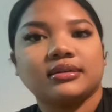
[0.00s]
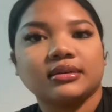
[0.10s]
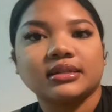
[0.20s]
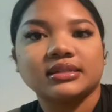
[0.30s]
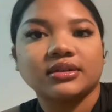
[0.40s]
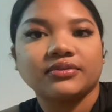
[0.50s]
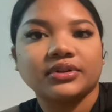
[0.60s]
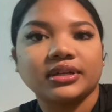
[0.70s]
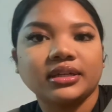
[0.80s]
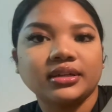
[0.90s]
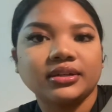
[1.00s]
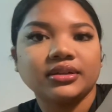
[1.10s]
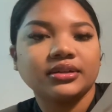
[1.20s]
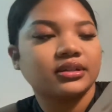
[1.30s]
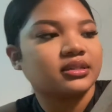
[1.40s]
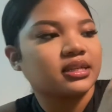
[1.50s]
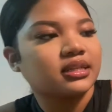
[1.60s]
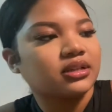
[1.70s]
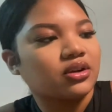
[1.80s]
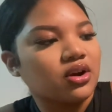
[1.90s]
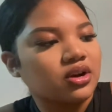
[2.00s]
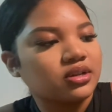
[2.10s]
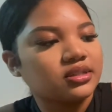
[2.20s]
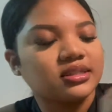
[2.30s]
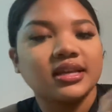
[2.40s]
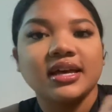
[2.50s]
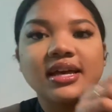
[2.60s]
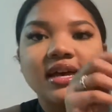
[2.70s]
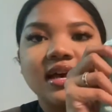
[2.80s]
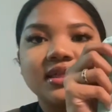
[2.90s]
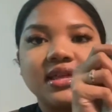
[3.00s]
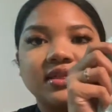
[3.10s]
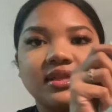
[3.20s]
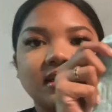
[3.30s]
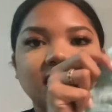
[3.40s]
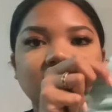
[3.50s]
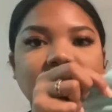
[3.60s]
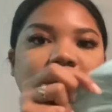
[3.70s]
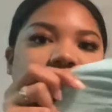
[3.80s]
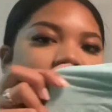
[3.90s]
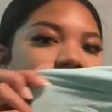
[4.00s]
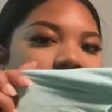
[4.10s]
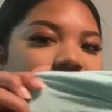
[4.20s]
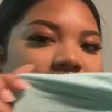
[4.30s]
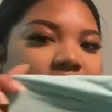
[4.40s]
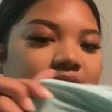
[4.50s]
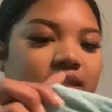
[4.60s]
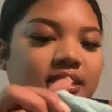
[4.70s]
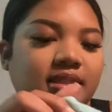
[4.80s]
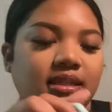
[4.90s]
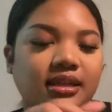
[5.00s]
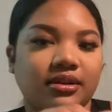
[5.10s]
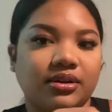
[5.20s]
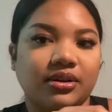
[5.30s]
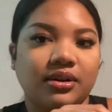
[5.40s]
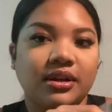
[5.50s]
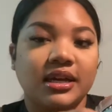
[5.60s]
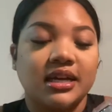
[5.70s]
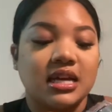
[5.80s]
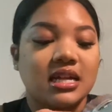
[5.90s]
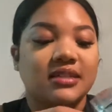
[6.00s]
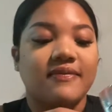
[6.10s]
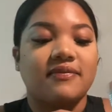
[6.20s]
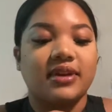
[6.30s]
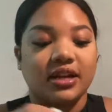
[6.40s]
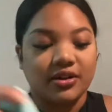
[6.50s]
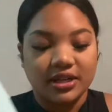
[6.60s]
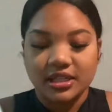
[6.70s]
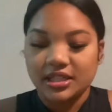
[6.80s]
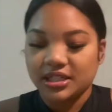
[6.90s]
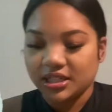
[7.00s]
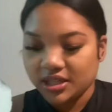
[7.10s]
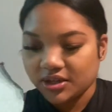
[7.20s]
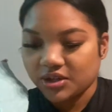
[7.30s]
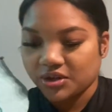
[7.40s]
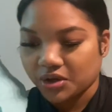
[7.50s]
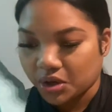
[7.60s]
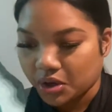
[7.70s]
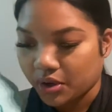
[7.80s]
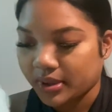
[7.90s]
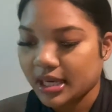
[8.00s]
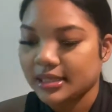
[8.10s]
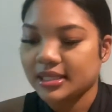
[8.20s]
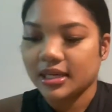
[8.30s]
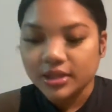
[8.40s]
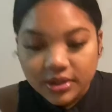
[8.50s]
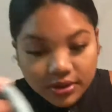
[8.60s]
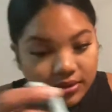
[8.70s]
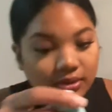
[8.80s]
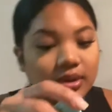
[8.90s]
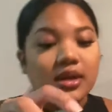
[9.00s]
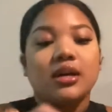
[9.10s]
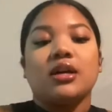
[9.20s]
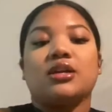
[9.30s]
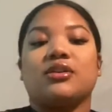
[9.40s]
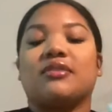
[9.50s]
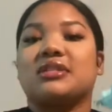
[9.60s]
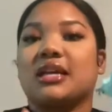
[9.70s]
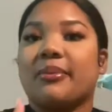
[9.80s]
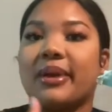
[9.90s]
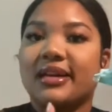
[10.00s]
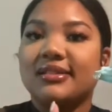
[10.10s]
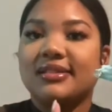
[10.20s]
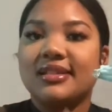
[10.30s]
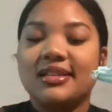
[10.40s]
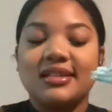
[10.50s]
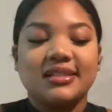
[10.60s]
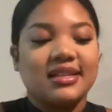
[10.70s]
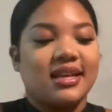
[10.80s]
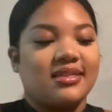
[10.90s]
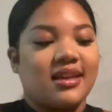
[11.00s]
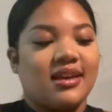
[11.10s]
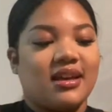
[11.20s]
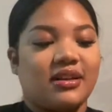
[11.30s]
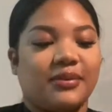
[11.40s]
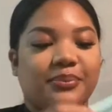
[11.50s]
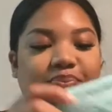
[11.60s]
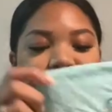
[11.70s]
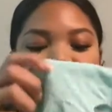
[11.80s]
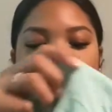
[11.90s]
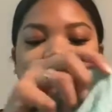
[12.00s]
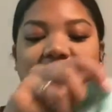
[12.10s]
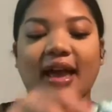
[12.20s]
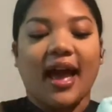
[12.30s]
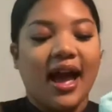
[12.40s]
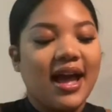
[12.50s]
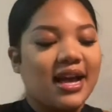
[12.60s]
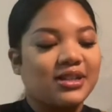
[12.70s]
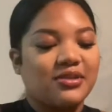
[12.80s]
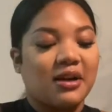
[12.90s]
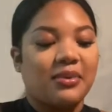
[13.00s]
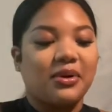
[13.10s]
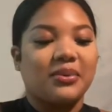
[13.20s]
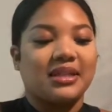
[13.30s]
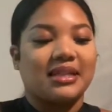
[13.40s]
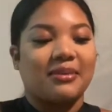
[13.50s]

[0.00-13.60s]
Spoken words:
The silver here, it's like little hearts. And then this is like a mint teal. It's very sheer, girl. When I tell you, you have to get pasties. And then I had trouble with the